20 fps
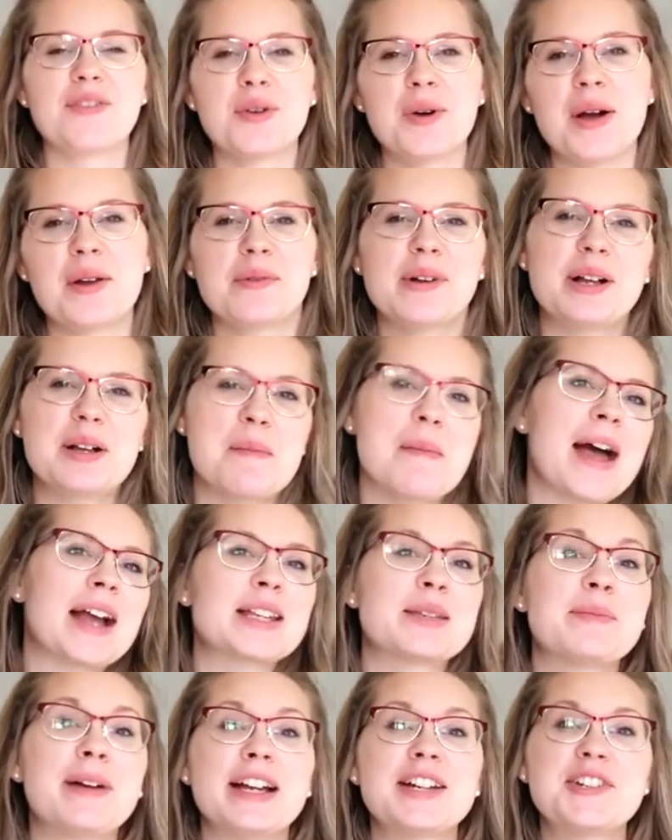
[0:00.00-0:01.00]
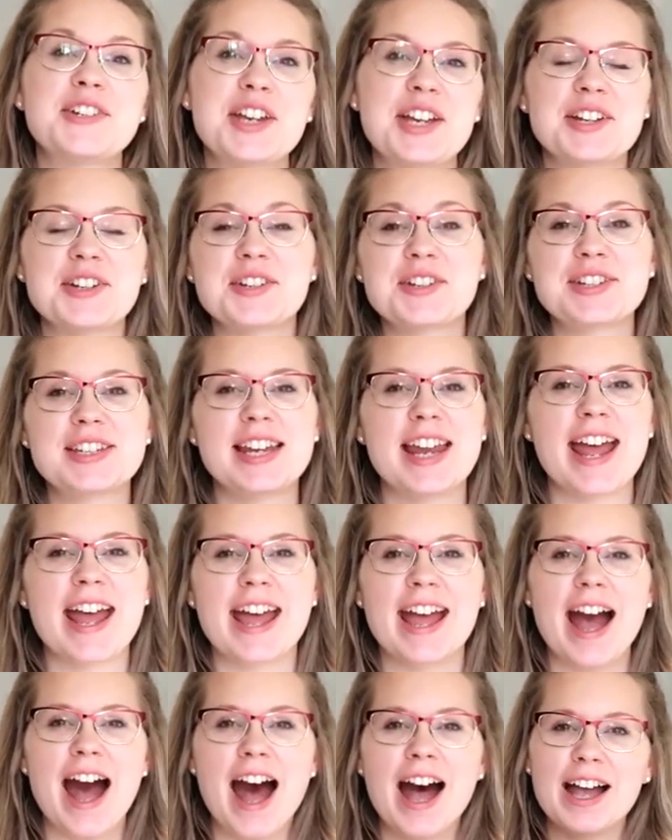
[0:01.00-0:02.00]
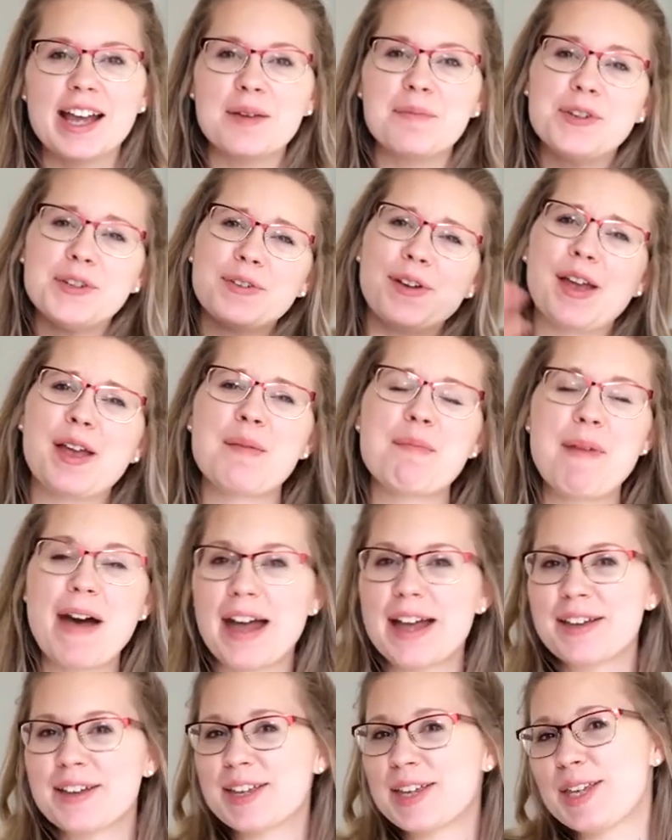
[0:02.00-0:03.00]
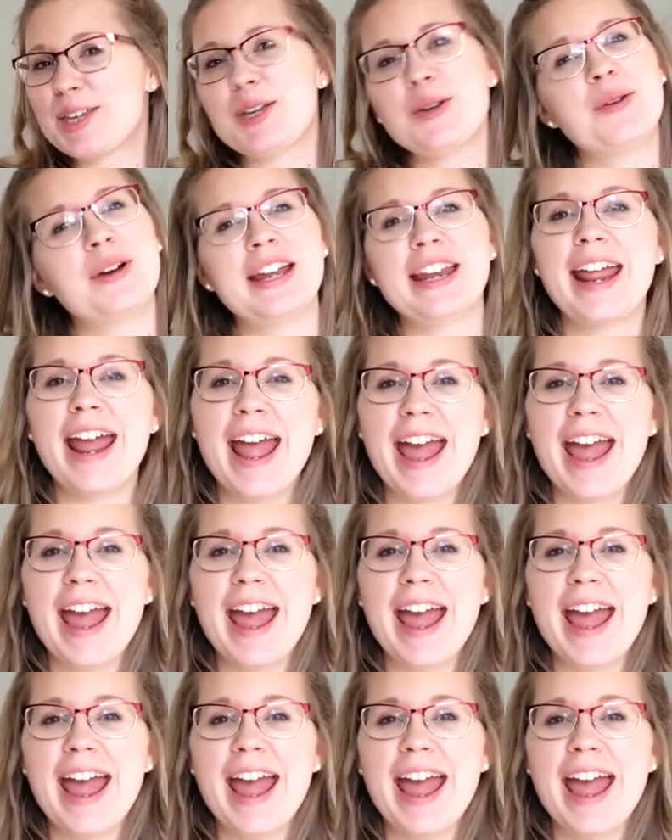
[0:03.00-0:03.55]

everyone, welcome back to my channel. Today I'm doing my Q&A.